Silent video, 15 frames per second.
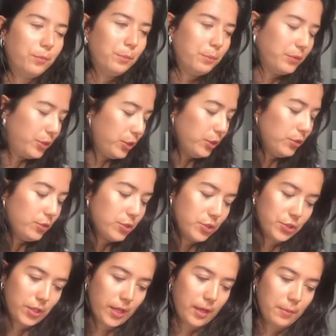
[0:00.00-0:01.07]

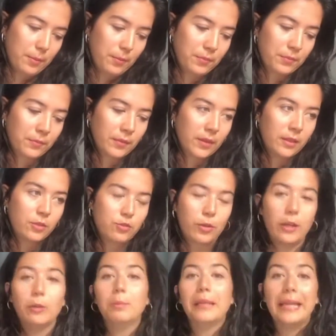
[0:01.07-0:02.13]
huge
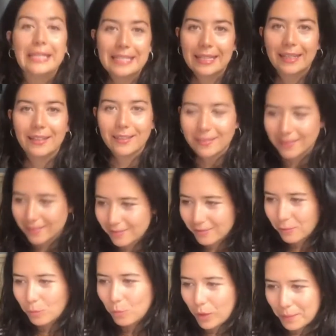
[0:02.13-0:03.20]
trailblazing
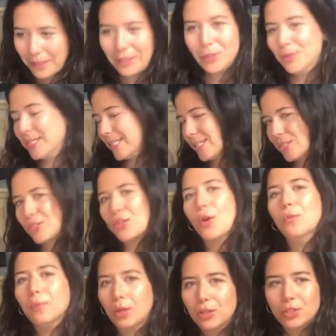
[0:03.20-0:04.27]
women who did so
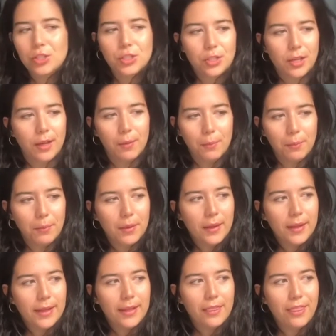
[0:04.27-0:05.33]
much
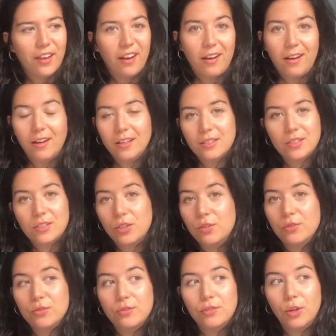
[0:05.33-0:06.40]
who
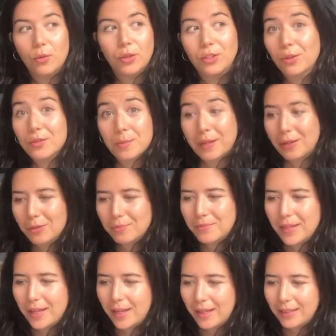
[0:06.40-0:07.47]
no one knows about.
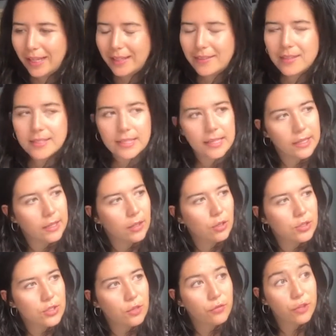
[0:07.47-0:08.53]
Like there's a
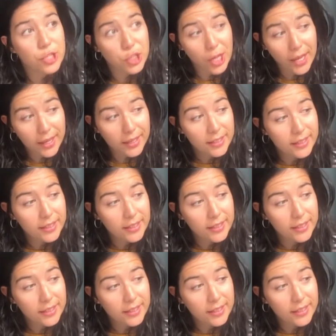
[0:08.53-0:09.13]
suffragette,